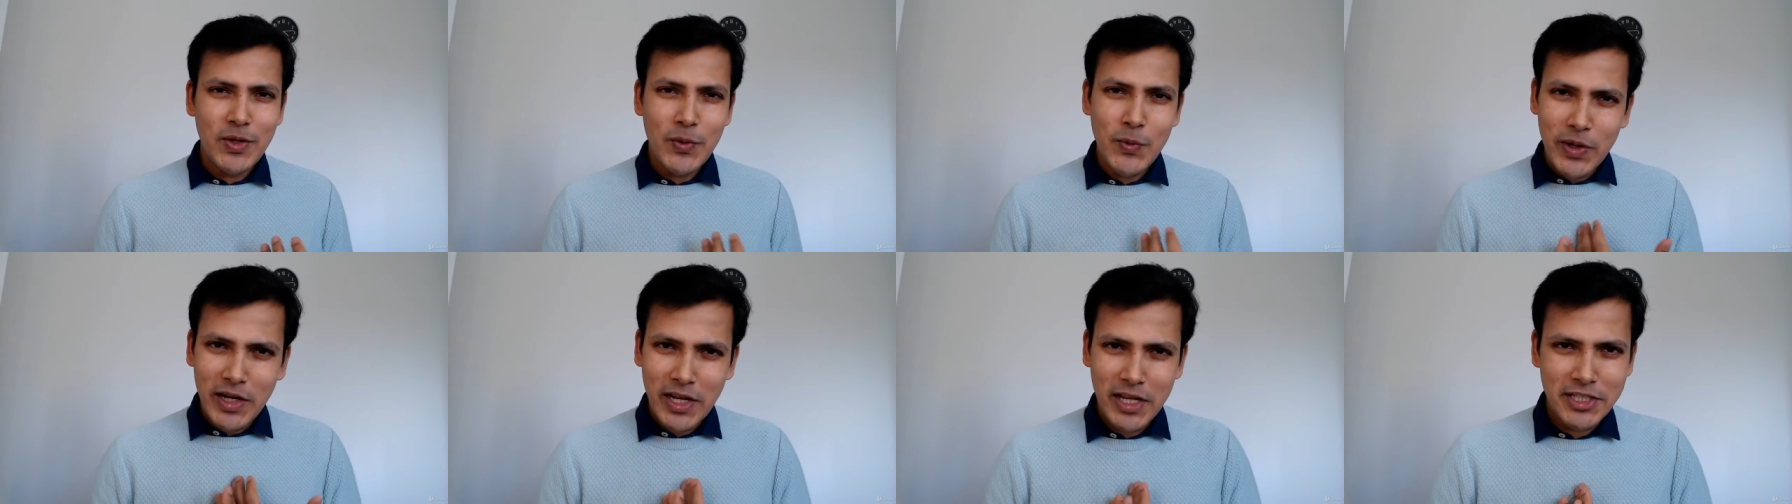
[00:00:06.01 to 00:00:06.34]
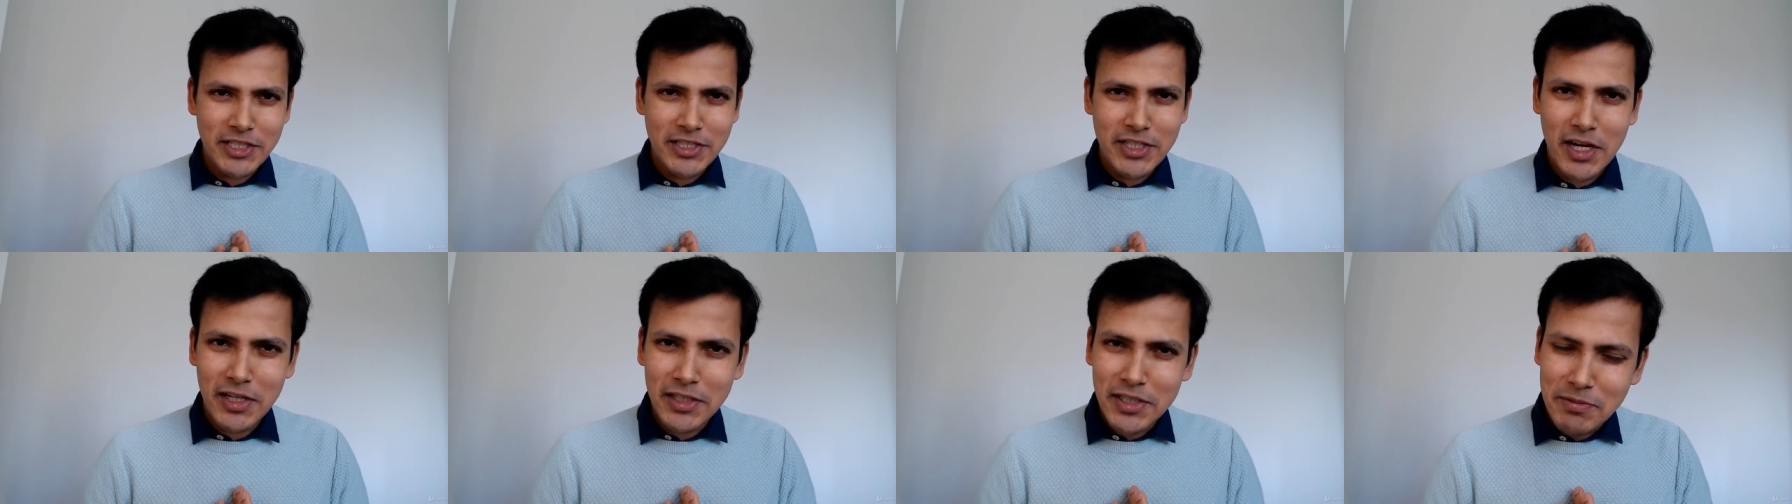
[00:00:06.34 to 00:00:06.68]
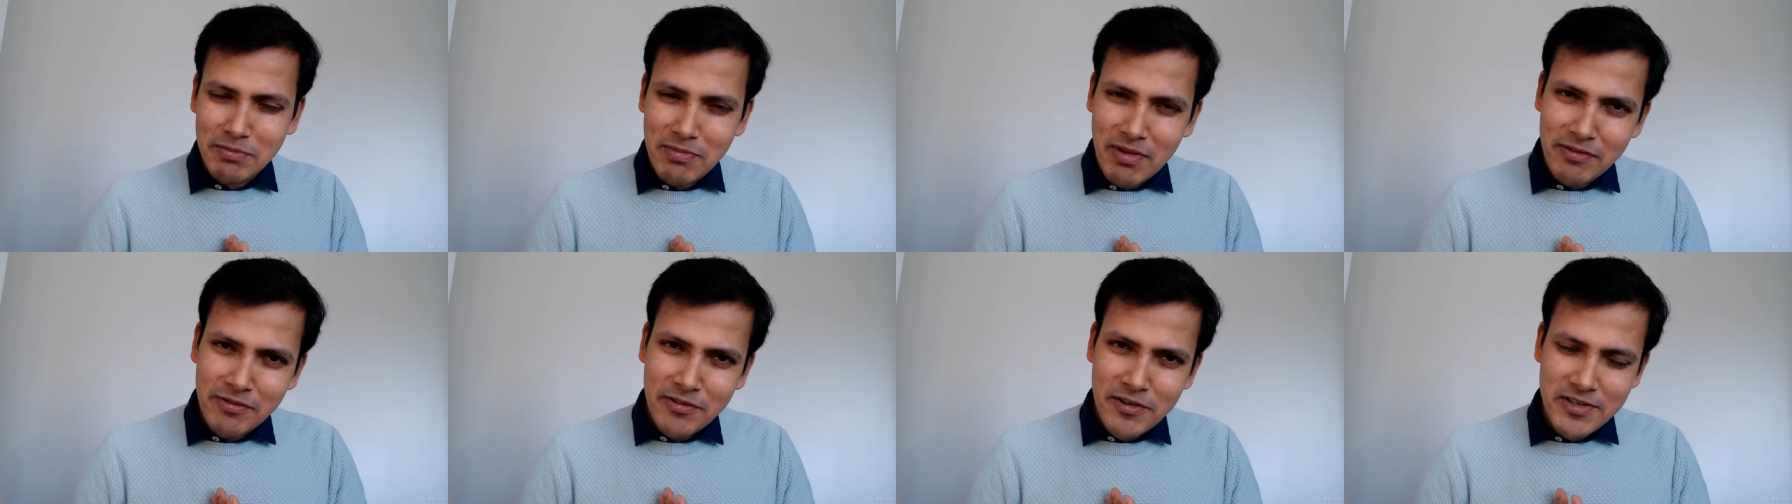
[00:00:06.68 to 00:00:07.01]
when I started
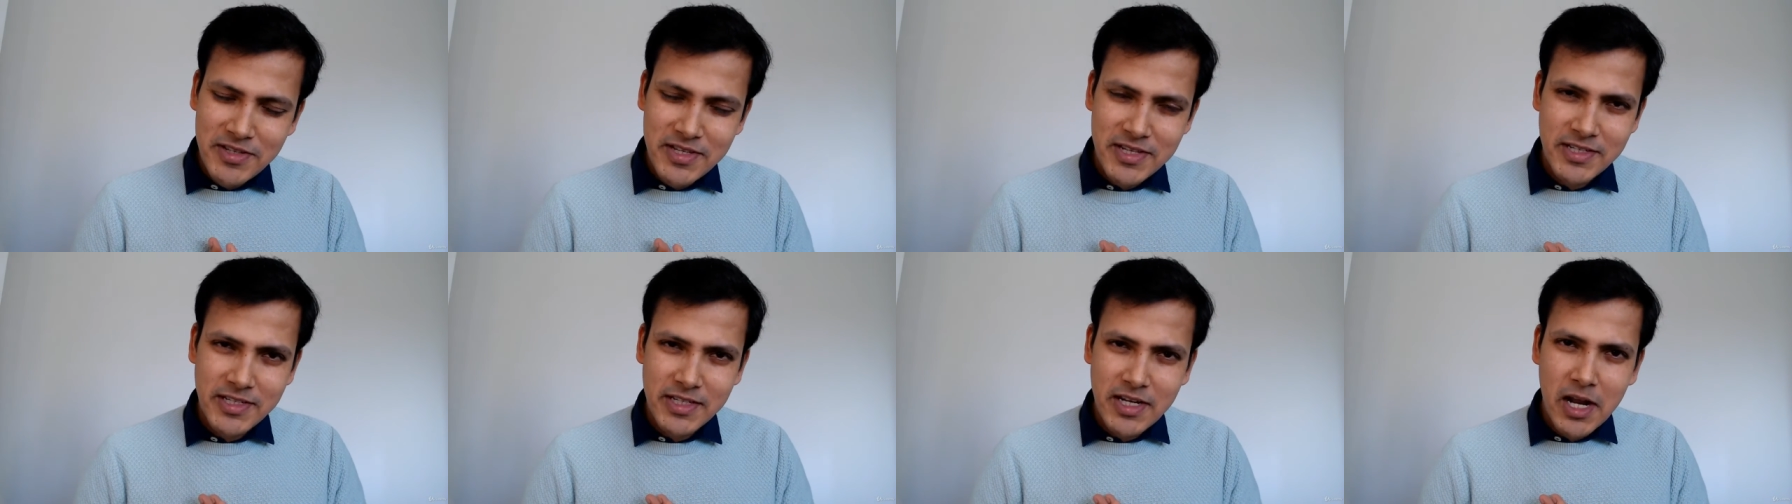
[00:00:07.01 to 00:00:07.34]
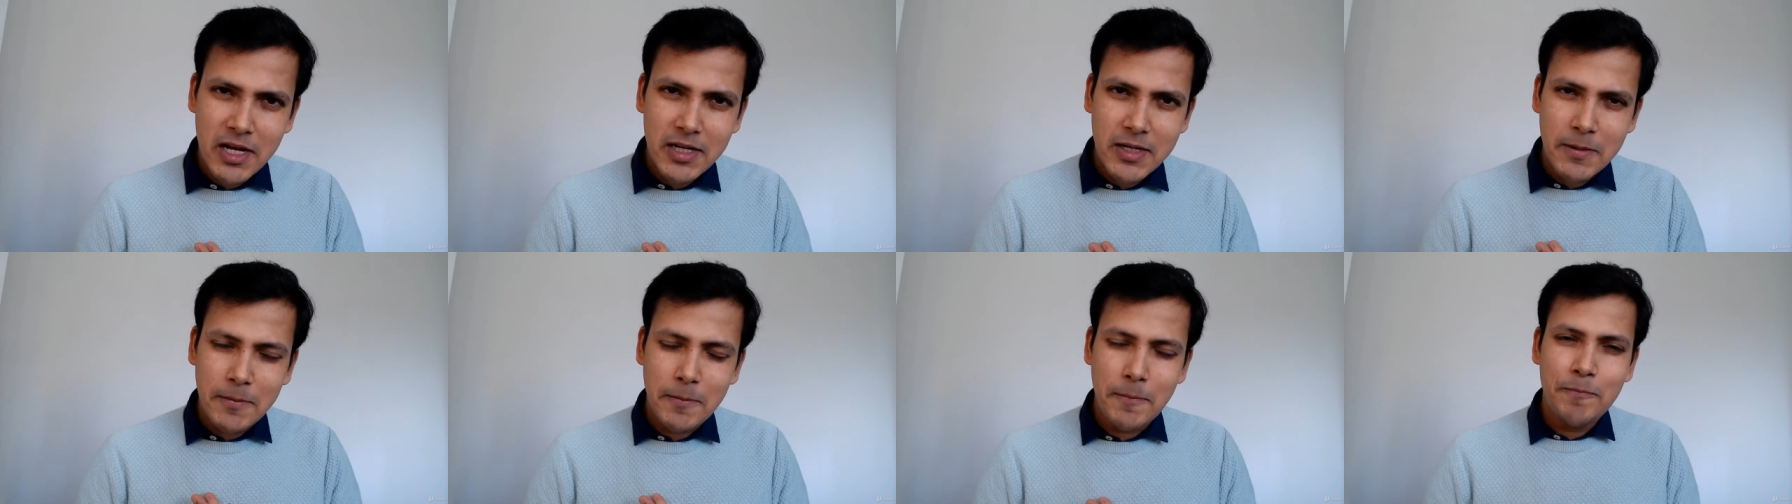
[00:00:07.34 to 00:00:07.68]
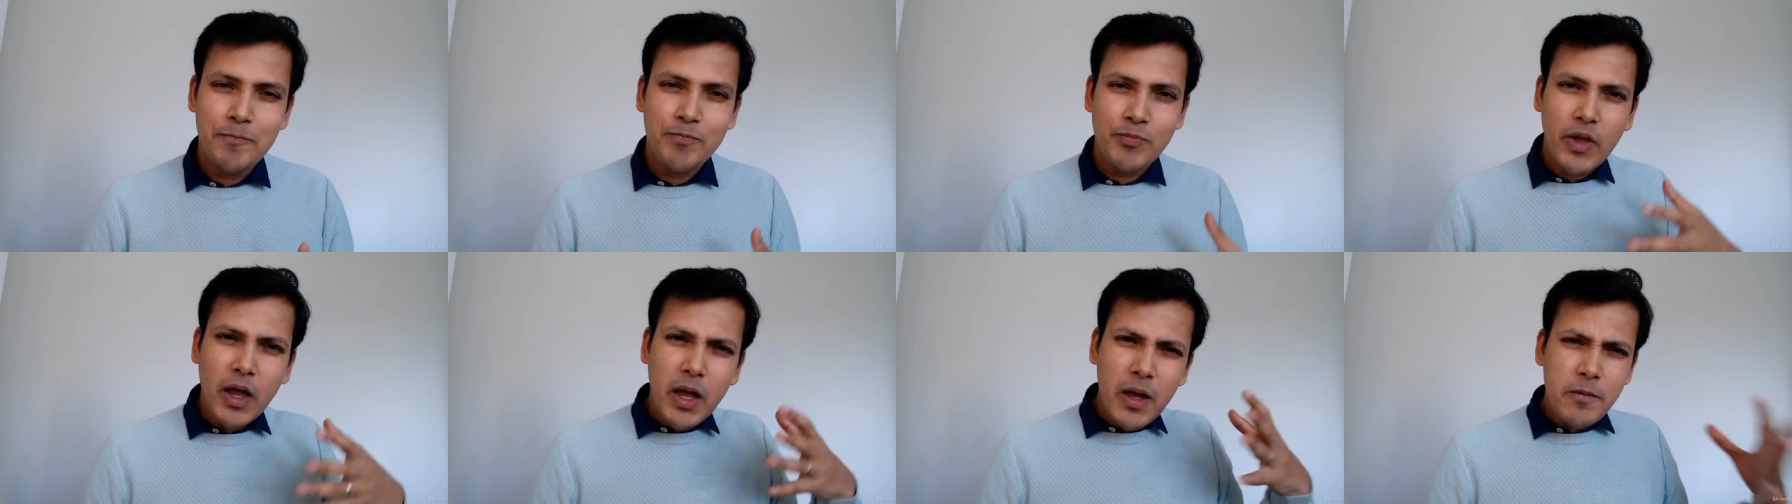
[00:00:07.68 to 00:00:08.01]
my first startup,
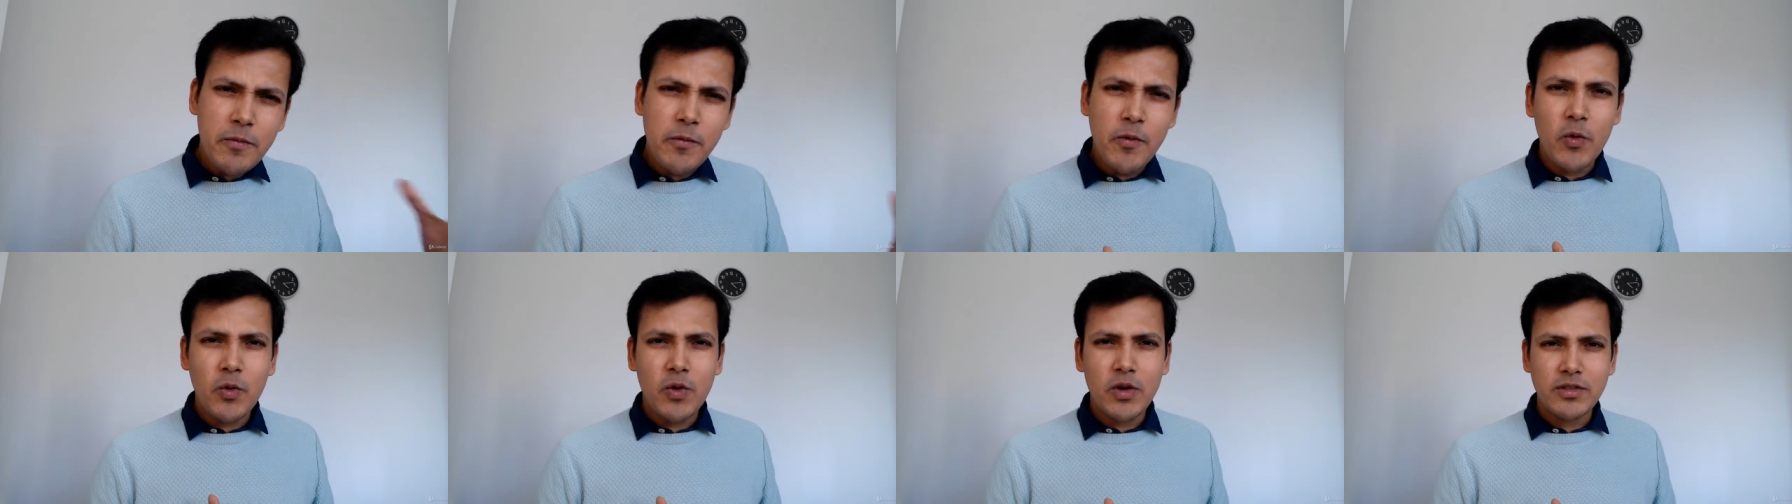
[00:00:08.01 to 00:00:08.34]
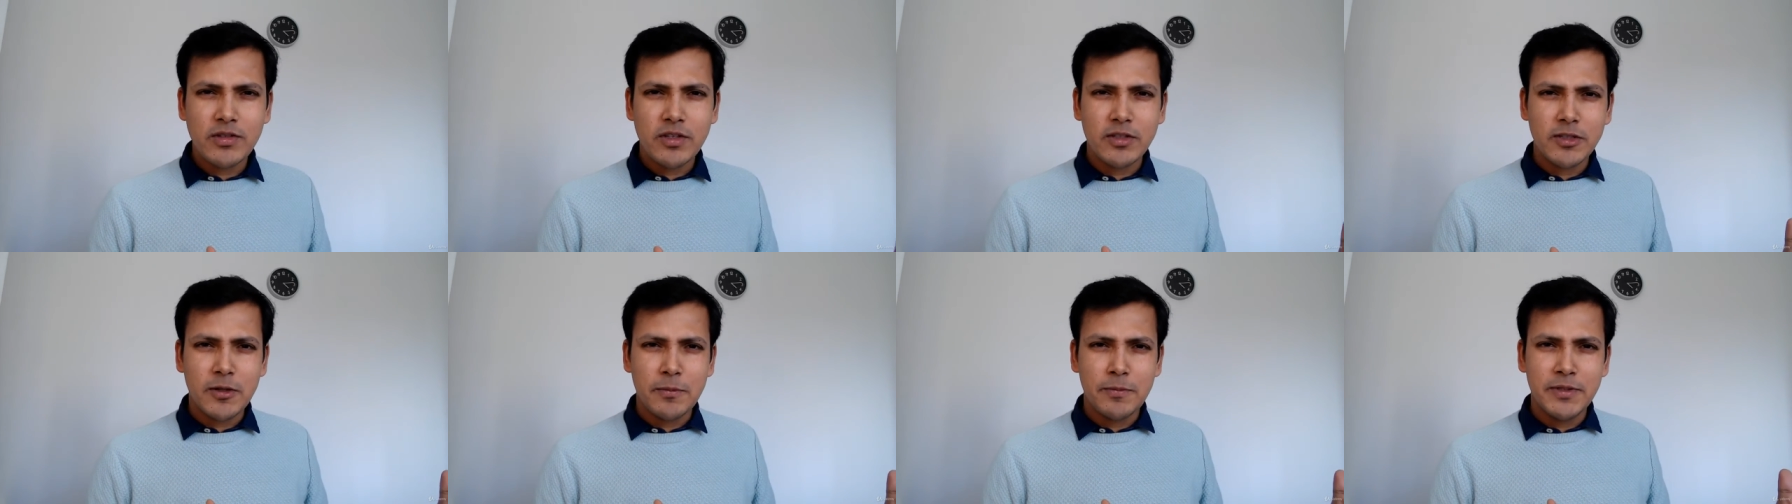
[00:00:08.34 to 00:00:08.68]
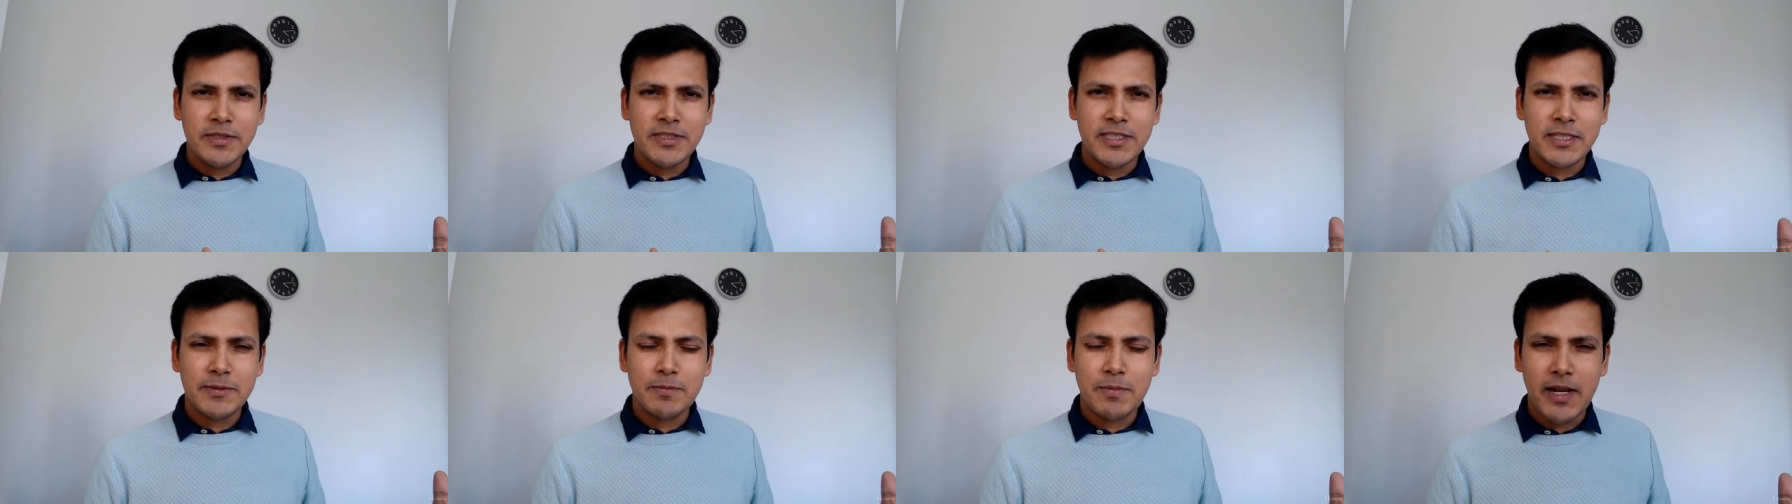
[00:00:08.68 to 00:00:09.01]
I focus on the
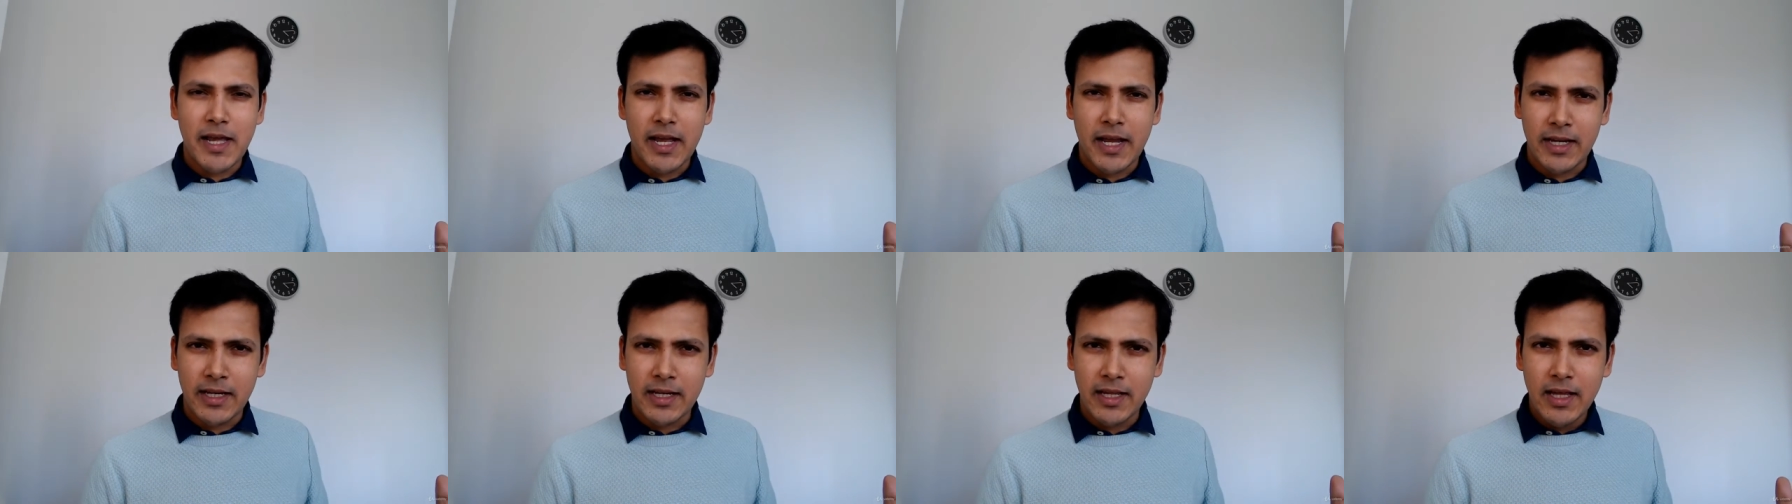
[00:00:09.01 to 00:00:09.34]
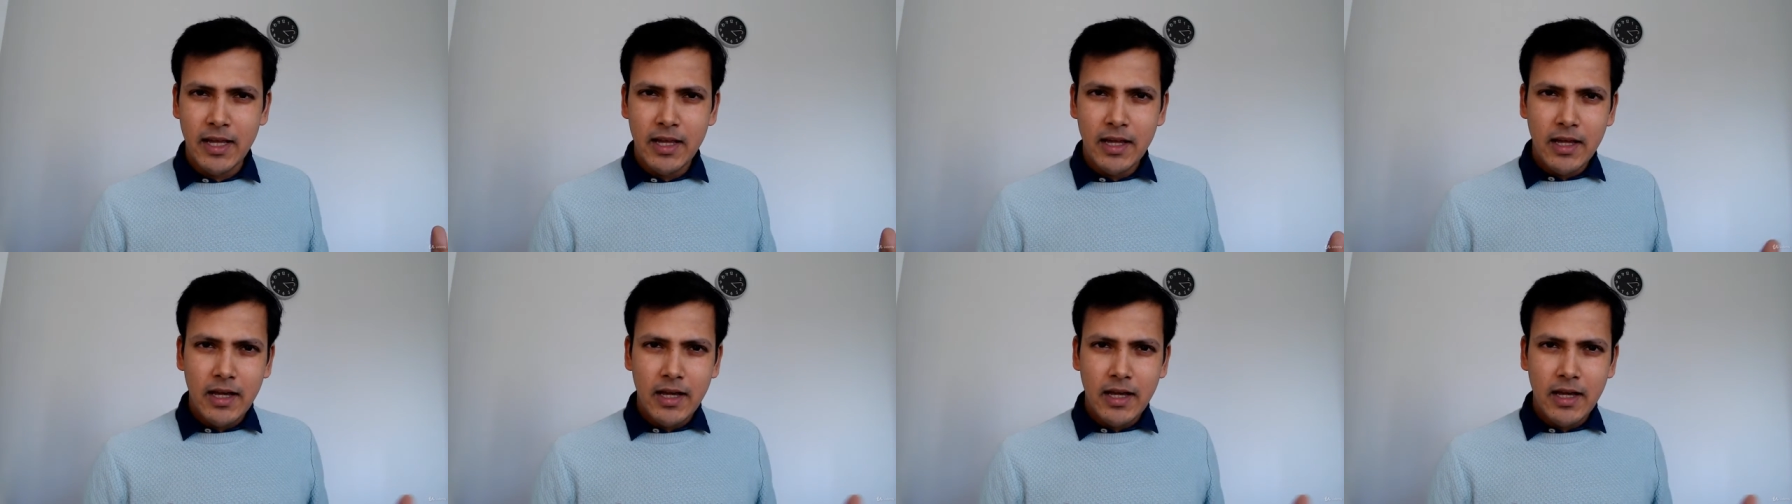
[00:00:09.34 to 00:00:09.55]
business plan.